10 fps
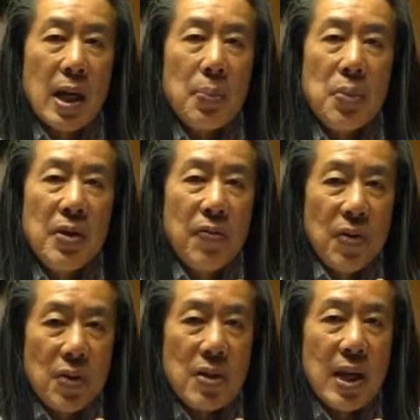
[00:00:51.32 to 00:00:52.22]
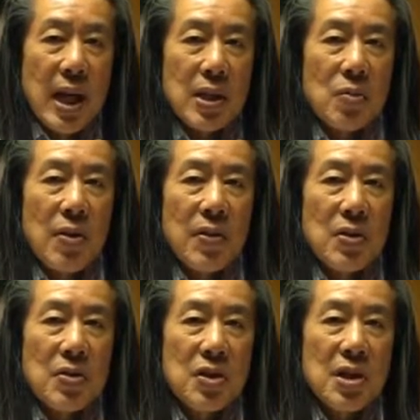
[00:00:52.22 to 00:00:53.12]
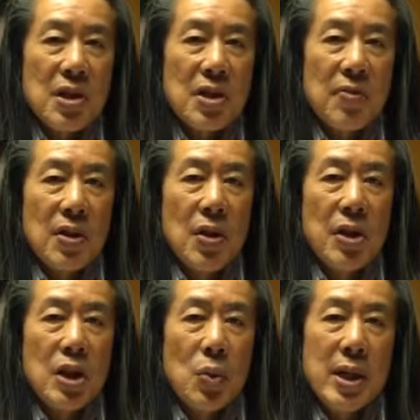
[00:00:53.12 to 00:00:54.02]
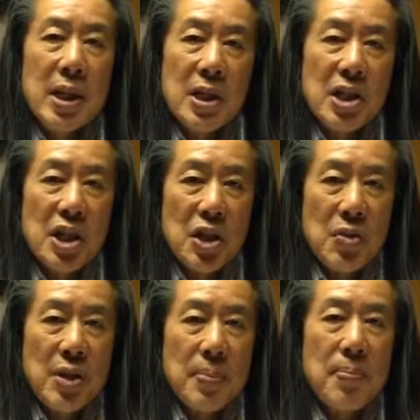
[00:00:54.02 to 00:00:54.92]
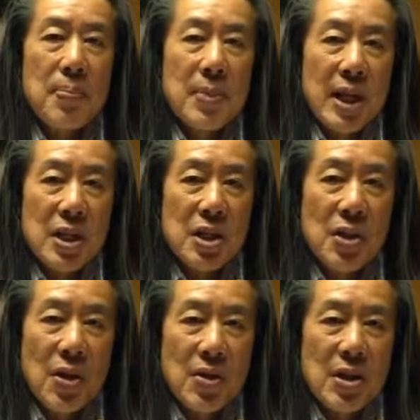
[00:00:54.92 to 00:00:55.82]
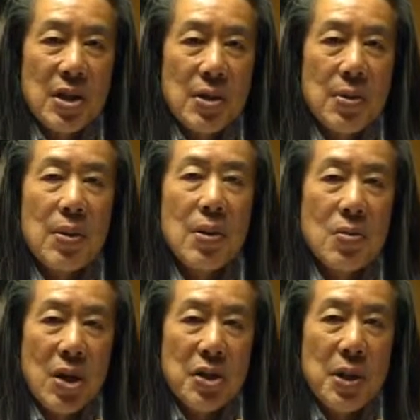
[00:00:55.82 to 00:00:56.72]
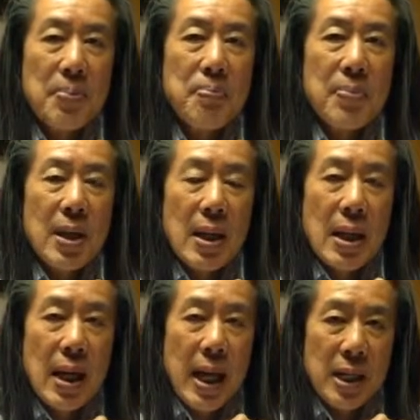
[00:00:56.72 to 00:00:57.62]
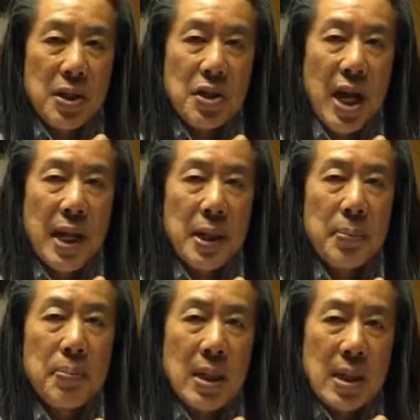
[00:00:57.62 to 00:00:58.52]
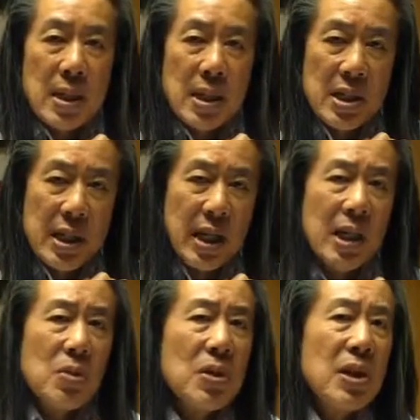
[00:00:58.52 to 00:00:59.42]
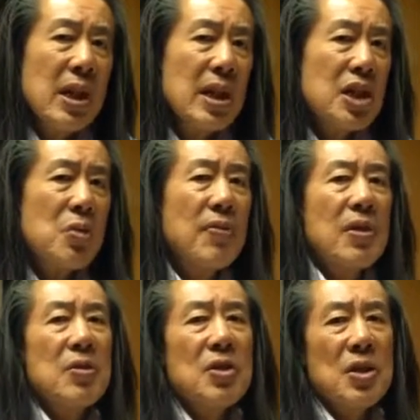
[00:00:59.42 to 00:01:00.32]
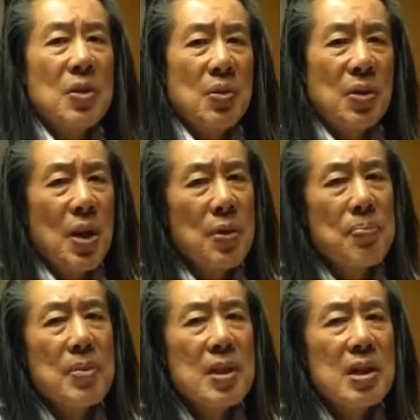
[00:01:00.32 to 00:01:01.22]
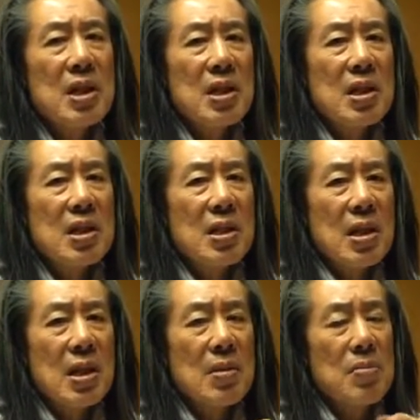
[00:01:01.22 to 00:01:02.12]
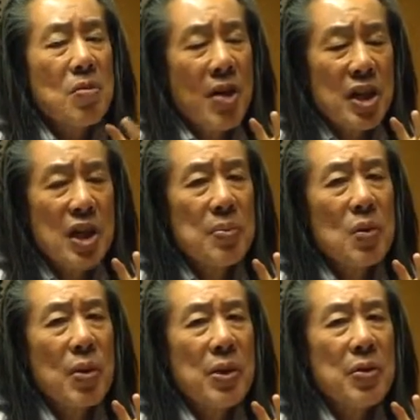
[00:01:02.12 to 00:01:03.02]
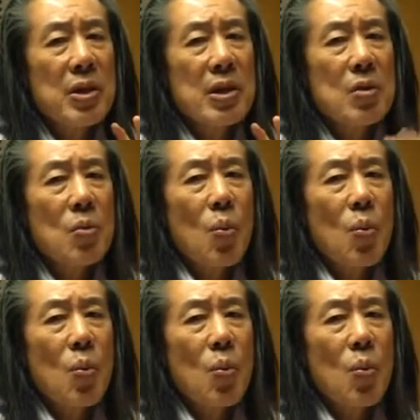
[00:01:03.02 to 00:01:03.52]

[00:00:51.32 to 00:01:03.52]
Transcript: and a brief look at the revolutions of the early twentieth century, that is those in Russia and in China. Starting with the English Revolution, although it's uh, questionable whether it